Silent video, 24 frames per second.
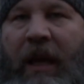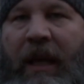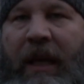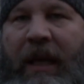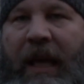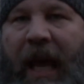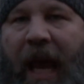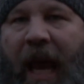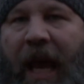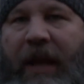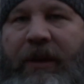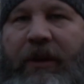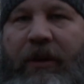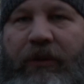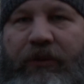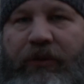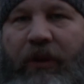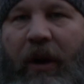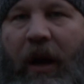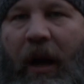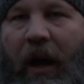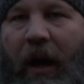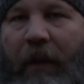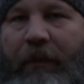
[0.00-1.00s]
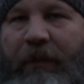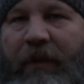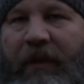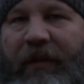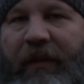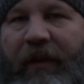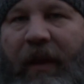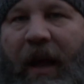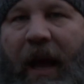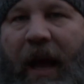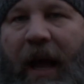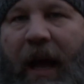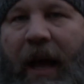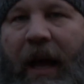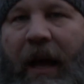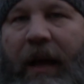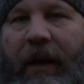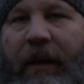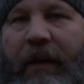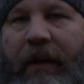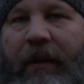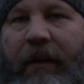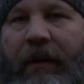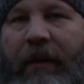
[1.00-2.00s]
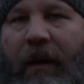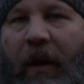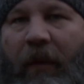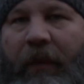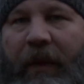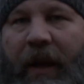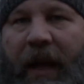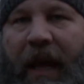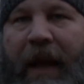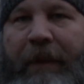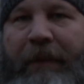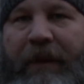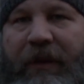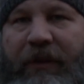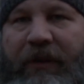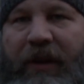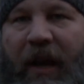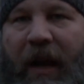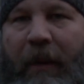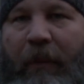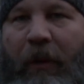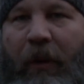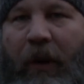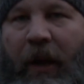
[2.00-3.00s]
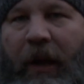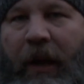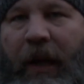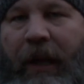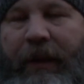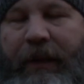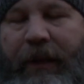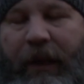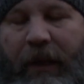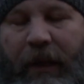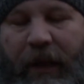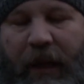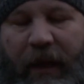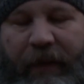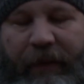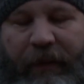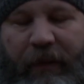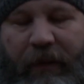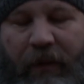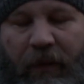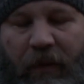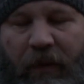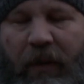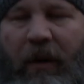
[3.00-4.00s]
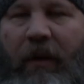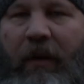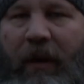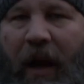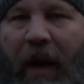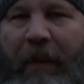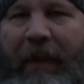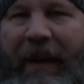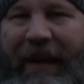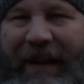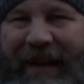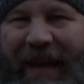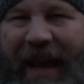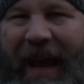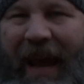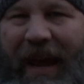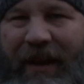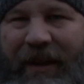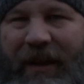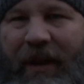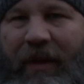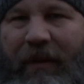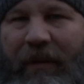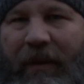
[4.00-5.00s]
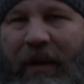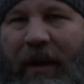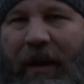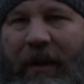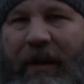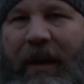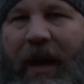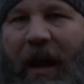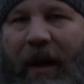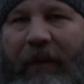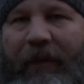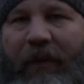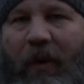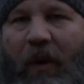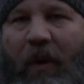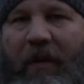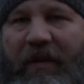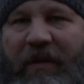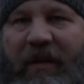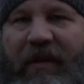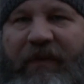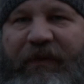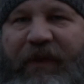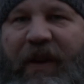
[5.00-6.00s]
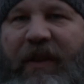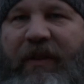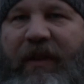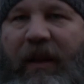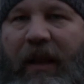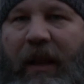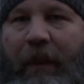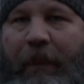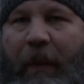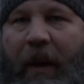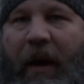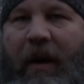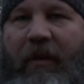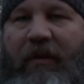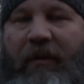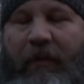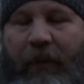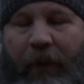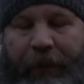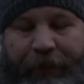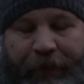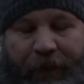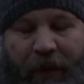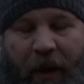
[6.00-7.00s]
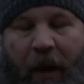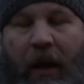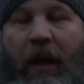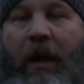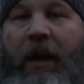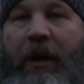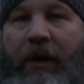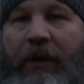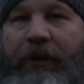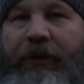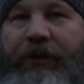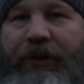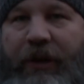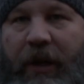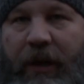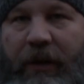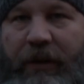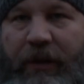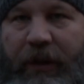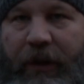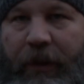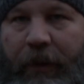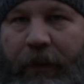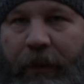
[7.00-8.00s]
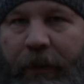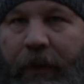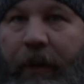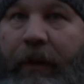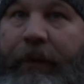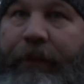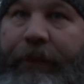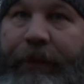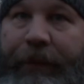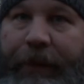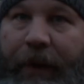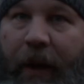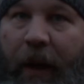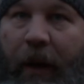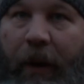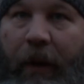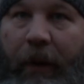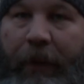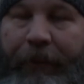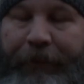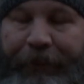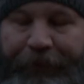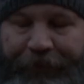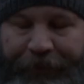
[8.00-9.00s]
can you drop the slide on the empty chamber on a 1911? Well, I mean, can you? Yeah, of course, it's physically possible. Should you? No.